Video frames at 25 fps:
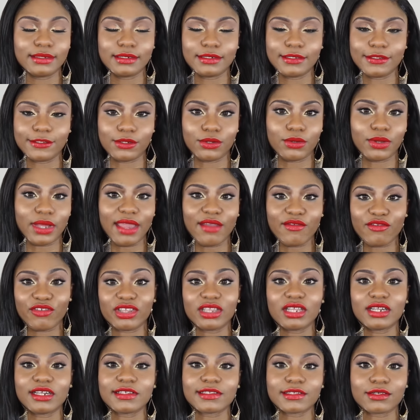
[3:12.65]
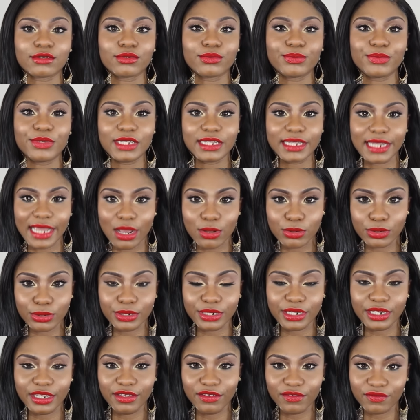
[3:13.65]
So everything is going to be down
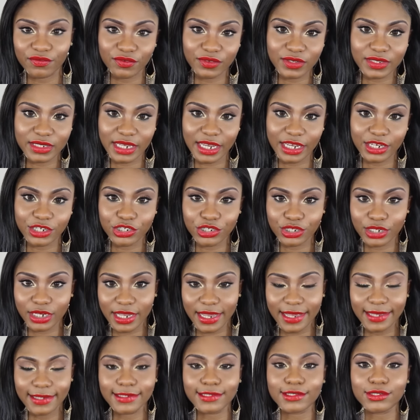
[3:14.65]
on the info section, guys.